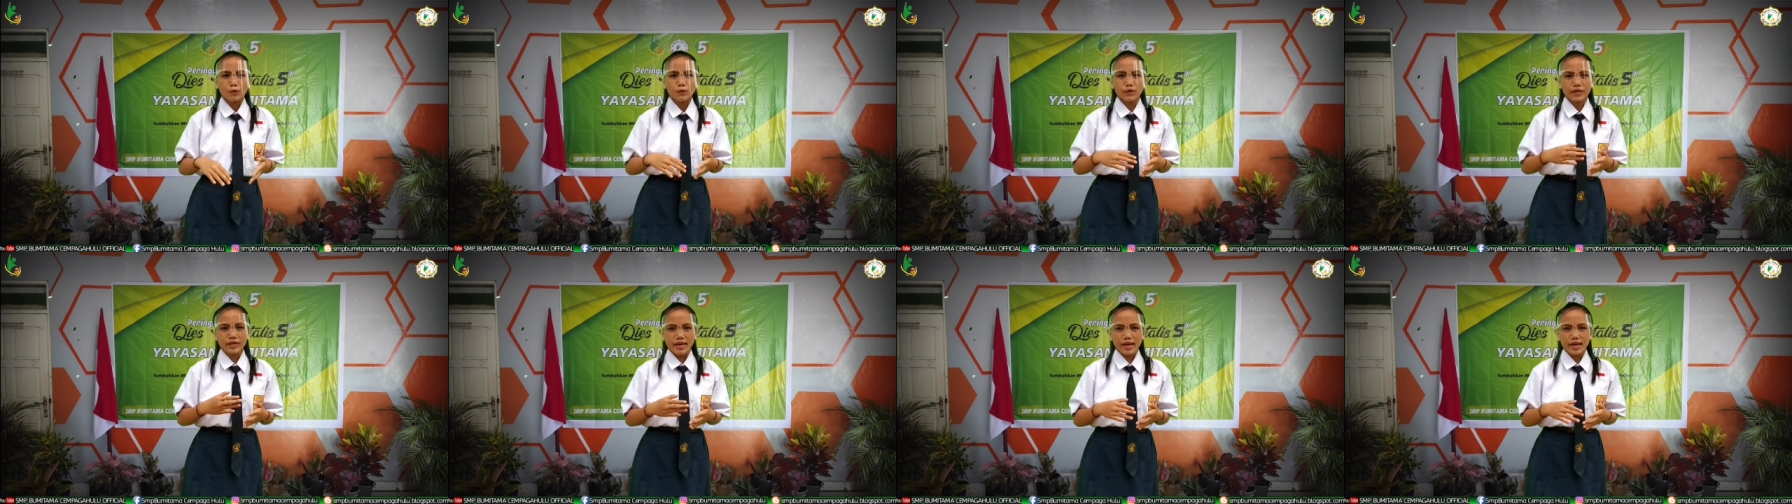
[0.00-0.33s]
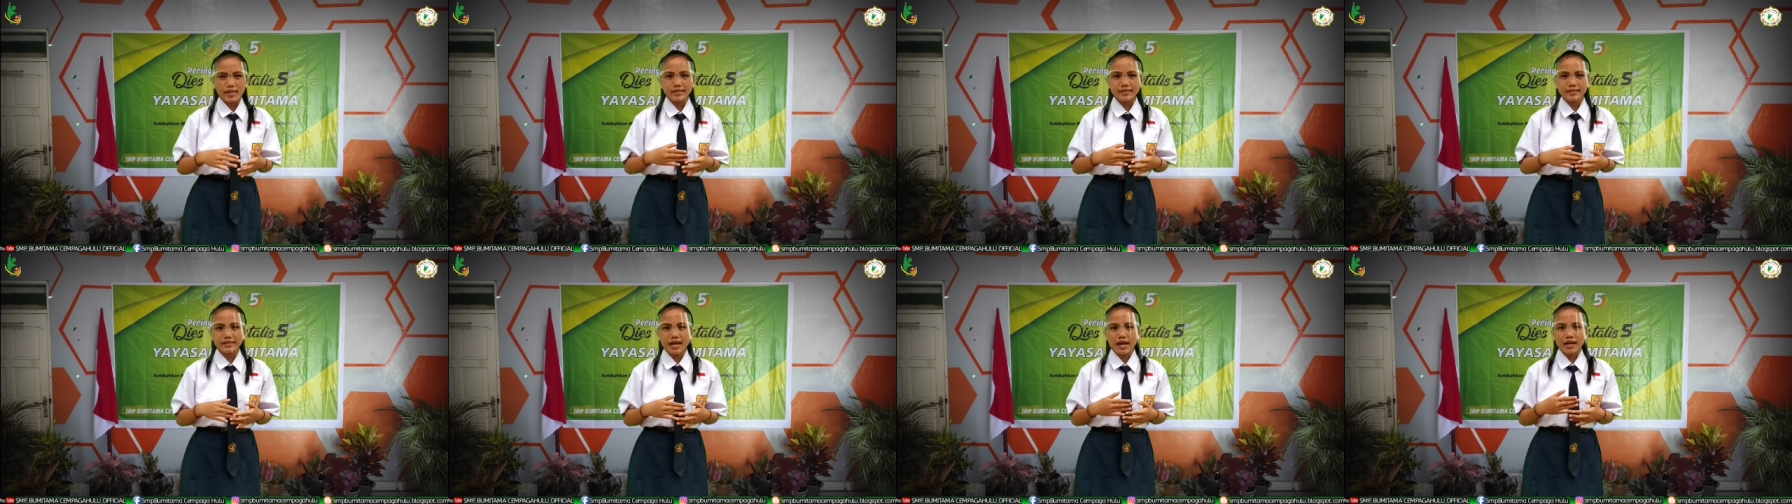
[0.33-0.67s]
We
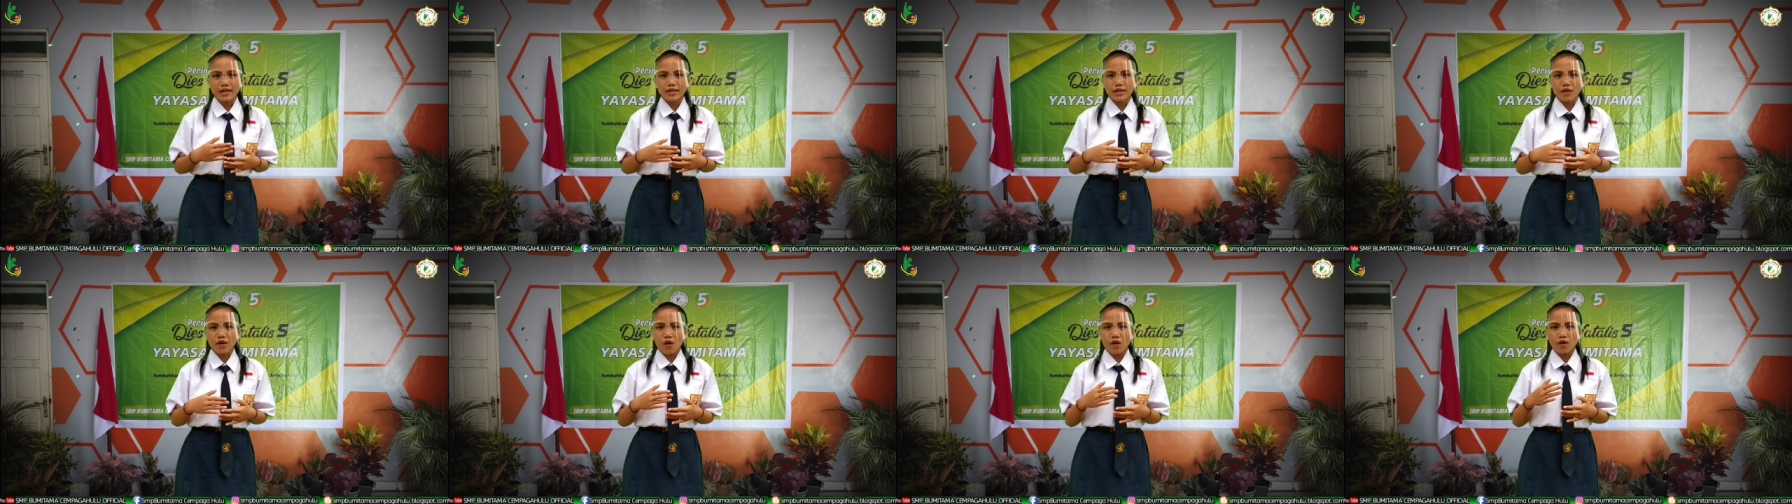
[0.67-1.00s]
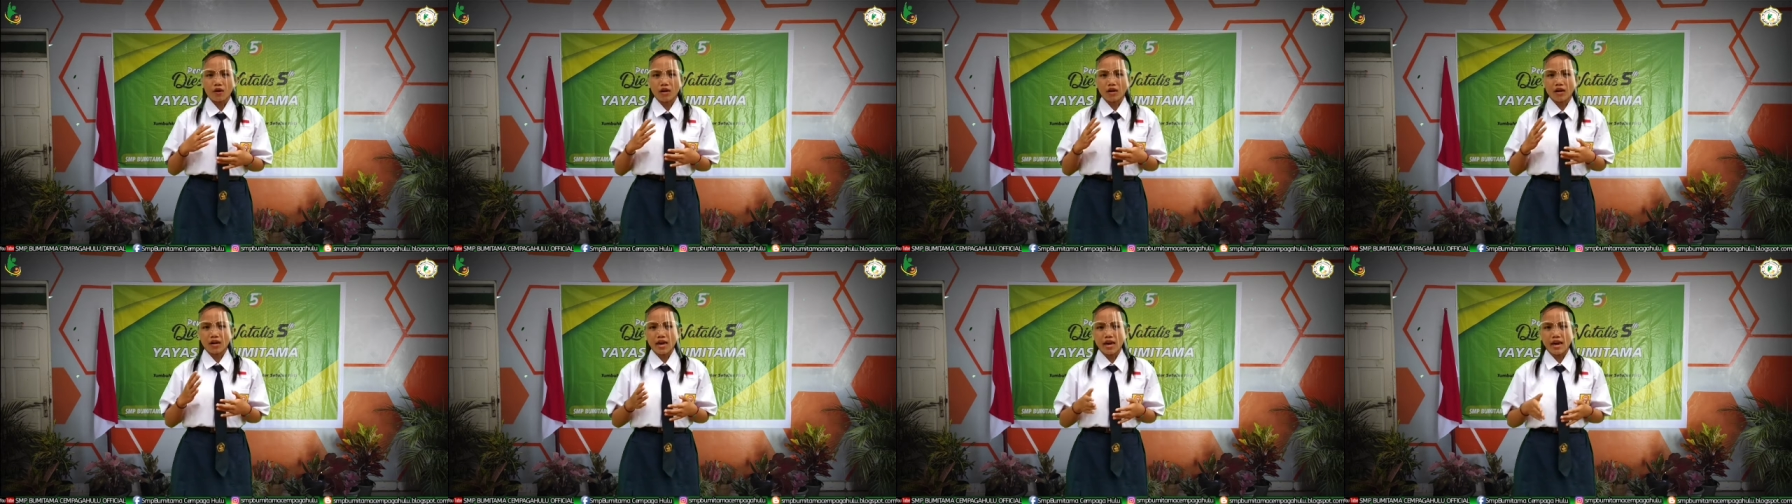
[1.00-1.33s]
can study
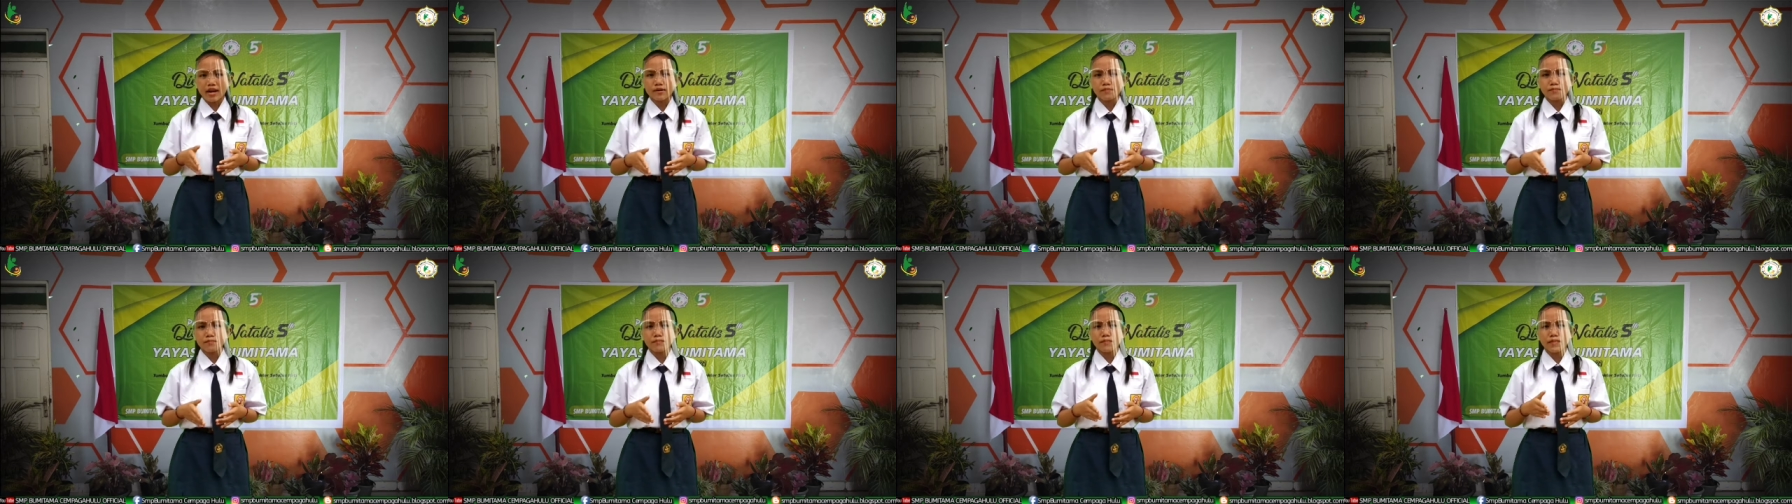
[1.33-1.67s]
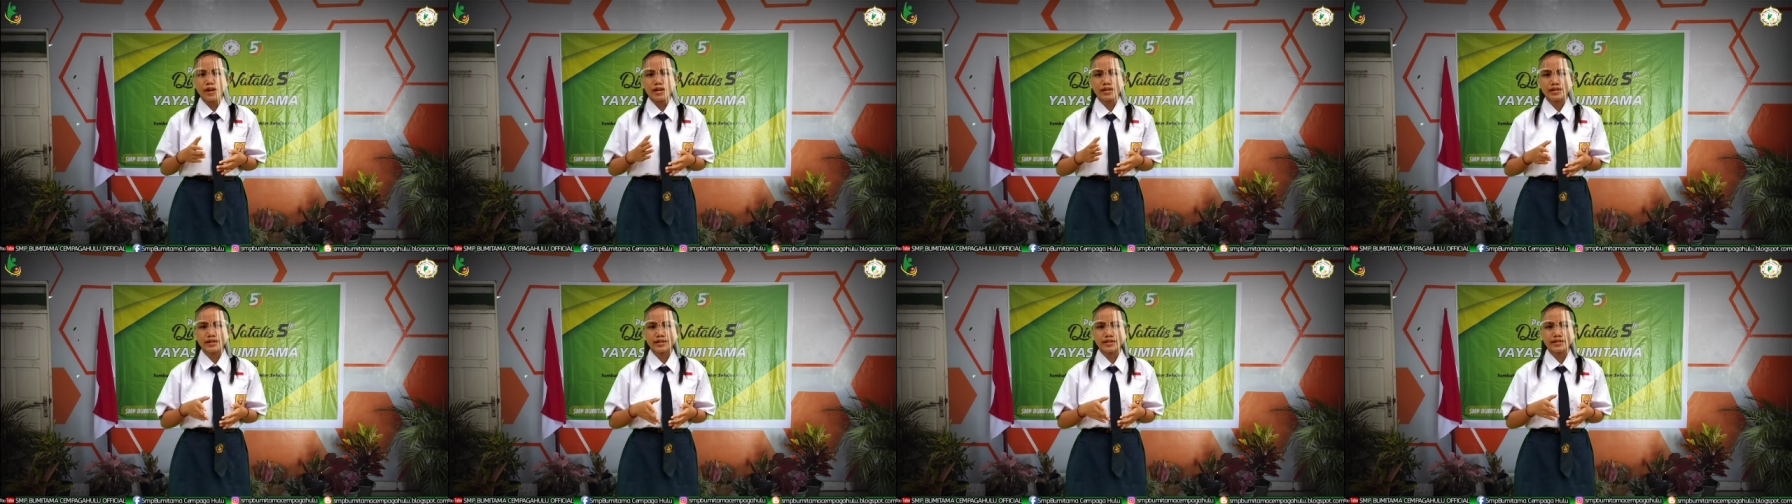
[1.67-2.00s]
or learn
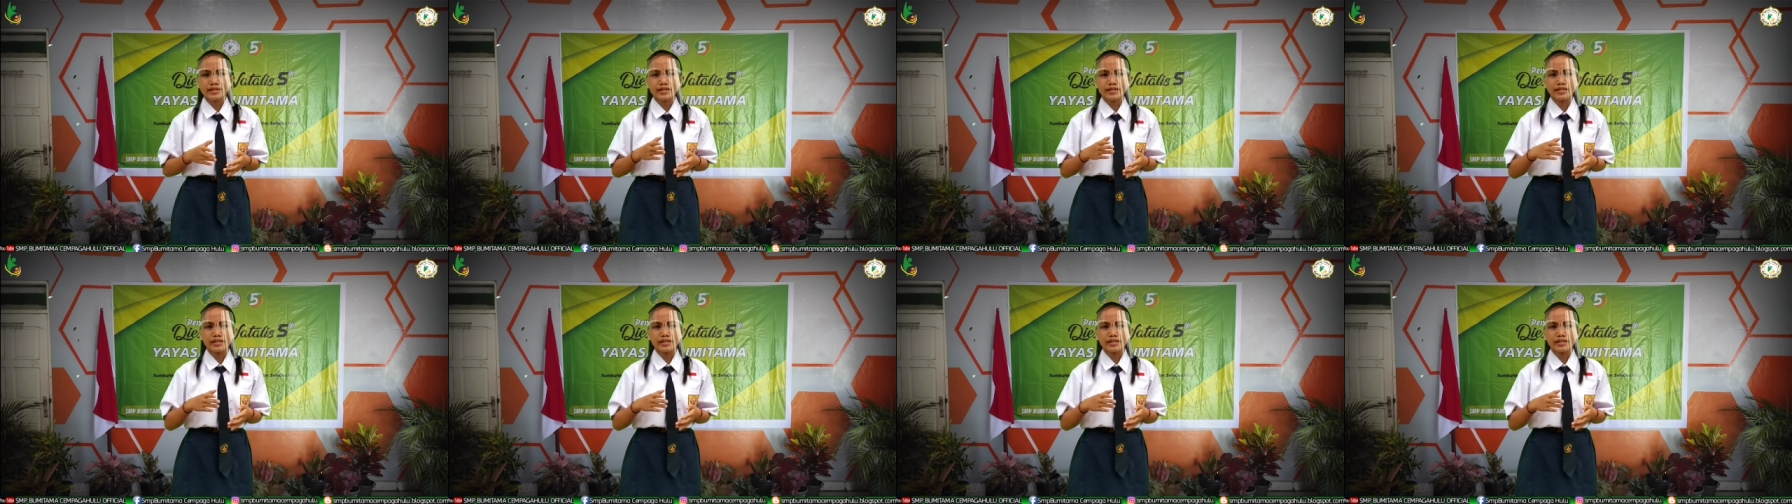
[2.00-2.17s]
many